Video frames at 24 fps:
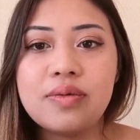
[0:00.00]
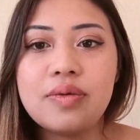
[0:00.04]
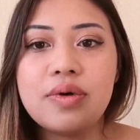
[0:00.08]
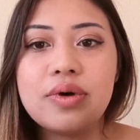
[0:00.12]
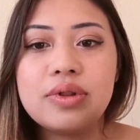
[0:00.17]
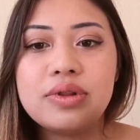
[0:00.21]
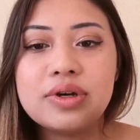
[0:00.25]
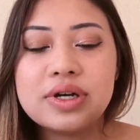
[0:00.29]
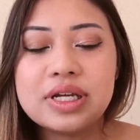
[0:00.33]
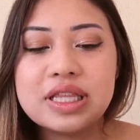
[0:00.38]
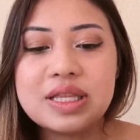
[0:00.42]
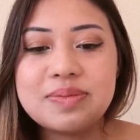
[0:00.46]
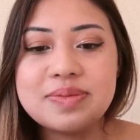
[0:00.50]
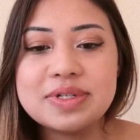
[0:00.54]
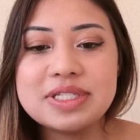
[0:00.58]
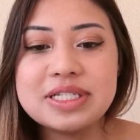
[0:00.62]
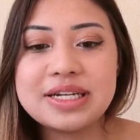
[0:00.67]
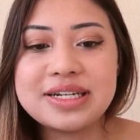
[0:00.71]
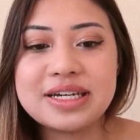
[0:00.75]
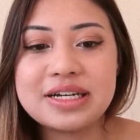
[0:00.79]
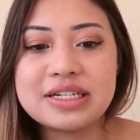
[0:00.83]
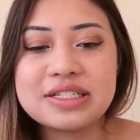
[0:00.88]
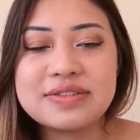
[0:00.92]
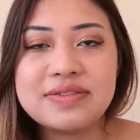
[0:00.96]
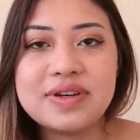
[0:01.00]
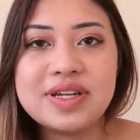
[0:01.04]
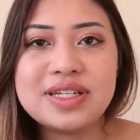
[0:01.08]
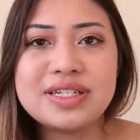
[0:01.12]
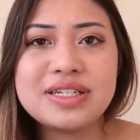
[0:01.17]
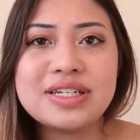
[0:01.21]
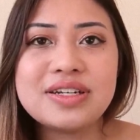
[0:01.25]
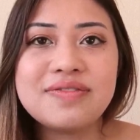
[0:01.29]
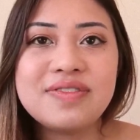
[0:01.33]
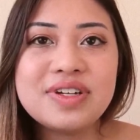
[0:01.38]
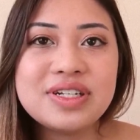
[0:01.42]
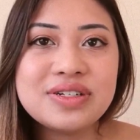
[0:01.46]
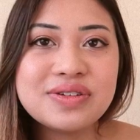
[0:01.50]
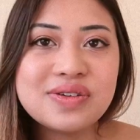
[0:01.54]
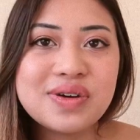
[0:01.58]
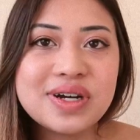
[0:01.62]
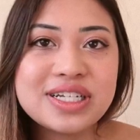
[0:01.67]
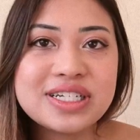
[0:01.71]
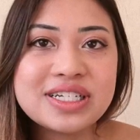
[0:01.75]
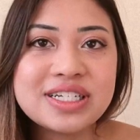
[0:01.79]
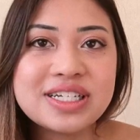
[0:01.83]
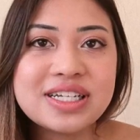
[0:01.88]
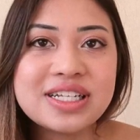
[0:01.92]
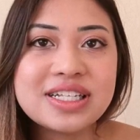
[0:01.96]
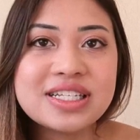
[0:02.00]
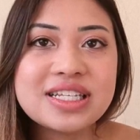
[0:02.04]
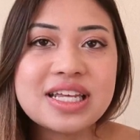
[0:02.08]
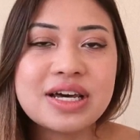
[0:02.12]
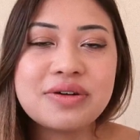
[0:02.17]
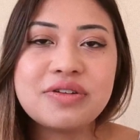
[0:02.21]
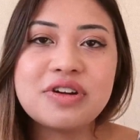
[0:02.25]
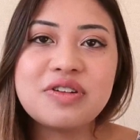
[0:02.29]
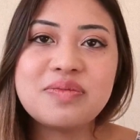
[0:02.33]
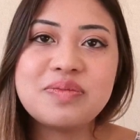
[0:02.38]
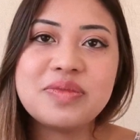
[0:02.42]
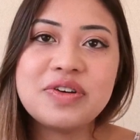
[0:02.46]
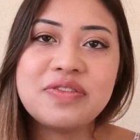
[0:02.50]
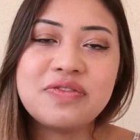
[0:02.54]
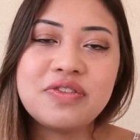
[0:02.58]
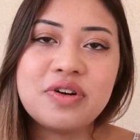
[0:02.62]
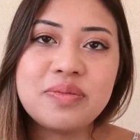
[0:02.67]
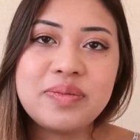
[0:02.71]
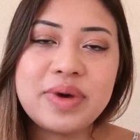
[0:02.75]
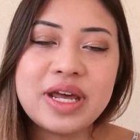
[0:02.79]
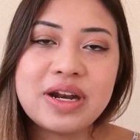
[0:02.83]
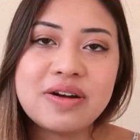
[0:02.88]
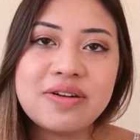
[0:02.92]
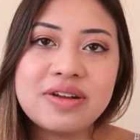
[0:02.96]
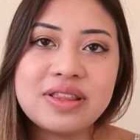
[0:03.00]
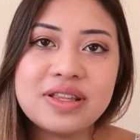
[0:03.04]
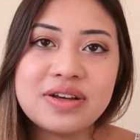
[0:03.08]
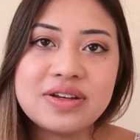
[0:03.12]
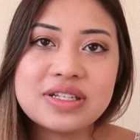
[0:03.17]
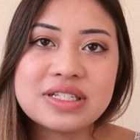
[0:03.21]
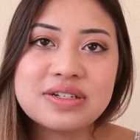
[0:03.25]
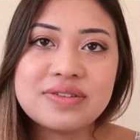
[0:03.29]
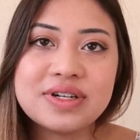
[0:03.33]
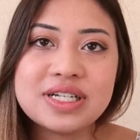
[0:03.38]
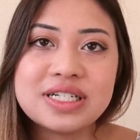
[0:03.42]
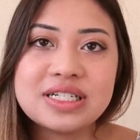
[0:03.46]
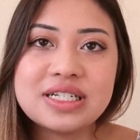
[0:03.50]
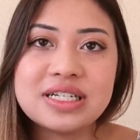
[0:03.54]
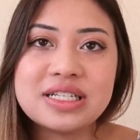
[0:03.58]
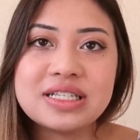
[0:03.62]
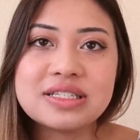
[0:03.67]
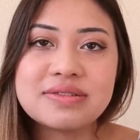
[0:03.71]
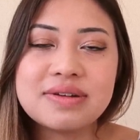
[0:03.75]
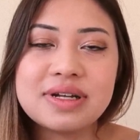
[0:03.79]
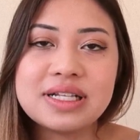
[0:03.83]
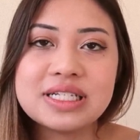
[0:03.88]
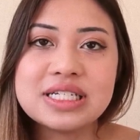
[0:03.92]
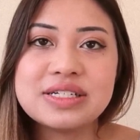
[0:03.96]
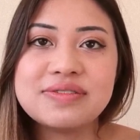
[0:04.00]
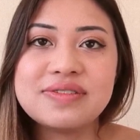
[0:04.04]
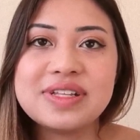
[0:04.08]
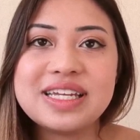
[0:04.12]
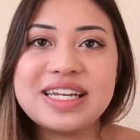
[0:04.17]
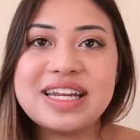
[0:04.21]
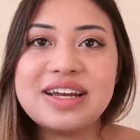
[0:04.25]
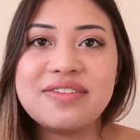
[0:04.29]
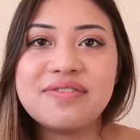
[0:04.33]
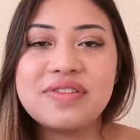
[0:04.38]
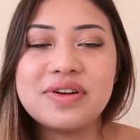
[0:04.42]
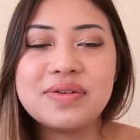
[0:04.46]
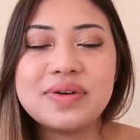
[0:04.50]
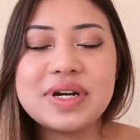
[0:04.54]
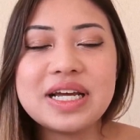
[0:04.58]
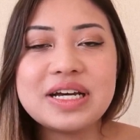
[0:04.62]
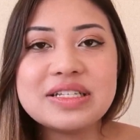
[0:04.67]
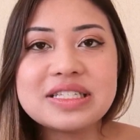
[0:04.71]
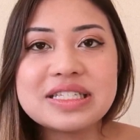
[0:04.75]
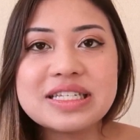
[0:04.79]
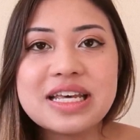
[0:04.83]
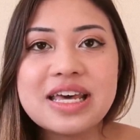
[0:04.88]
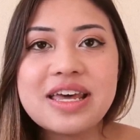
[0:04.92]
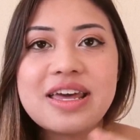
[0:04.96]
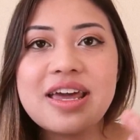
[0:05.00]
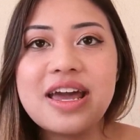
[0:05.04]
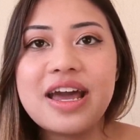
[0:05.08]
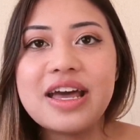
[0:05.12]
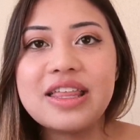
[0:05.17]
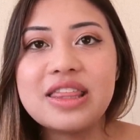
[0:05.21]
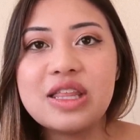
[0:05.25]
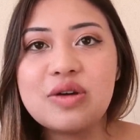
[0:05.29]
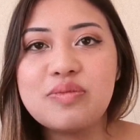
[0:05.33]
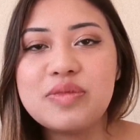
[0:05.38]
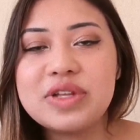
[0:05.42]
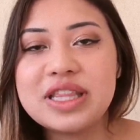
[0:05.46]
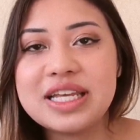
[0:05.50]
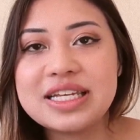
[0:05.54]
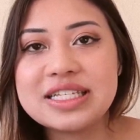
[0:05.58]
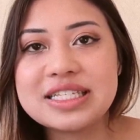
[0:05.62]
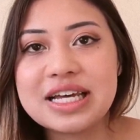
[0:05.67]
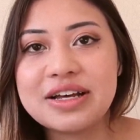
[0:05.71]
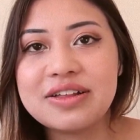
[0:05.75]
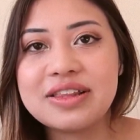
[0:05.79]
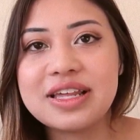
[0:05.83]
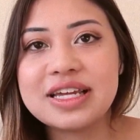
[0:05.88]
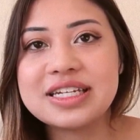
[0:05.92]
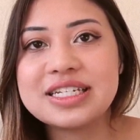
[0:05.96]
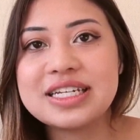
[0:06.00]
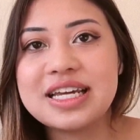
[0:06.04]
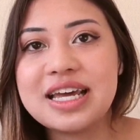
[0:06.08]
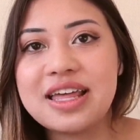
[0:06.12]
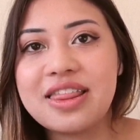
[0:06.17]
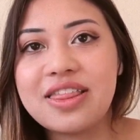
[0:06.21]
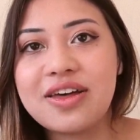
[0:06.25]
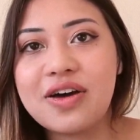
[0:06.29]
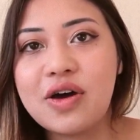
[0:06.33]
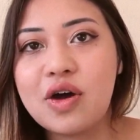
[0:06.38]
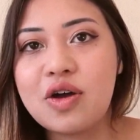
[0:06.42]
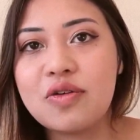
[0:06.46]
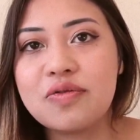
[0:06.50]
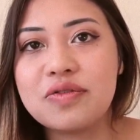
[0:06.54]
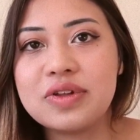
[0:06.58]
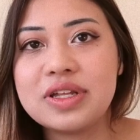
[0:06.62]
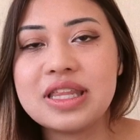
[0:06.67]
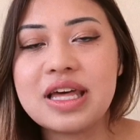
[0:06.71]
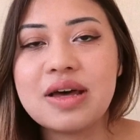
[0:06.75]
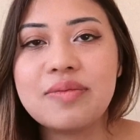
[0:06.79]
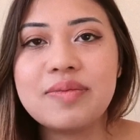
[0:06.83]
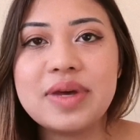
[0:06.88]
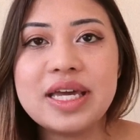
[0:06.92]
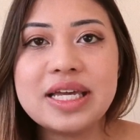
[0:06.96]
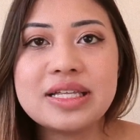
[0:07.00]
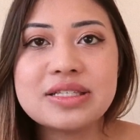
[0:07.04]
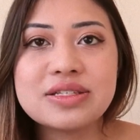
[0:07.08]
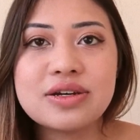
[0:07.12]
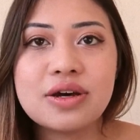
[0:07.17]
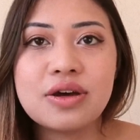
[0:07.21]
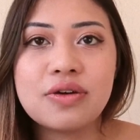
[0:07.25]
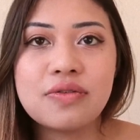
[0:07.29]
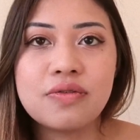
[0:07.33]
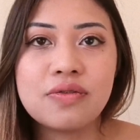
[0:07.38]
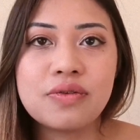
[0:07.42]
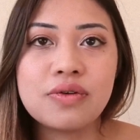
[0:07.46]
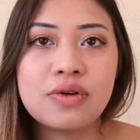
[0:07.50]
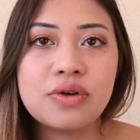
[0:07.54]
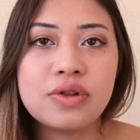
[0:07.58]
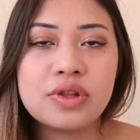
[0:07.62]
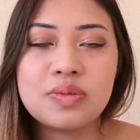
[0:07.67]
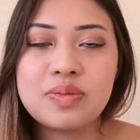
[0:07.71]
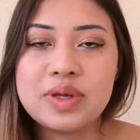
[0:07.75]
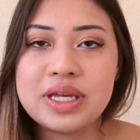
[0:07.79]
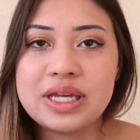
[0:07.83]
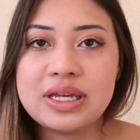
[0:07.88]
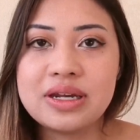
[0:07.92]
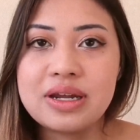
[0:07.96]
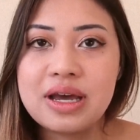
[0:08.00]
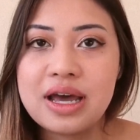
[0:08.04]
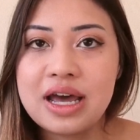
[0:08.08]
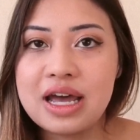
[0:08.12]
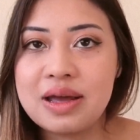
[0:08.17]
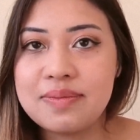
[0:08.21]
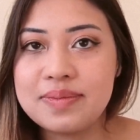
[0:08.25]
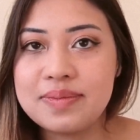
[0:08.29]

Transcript: look at the percentiles for each individual questions, I would have performed better in those questions relatively to everyone else, and then when they scale that together, hopefully that means overall you'll be in a high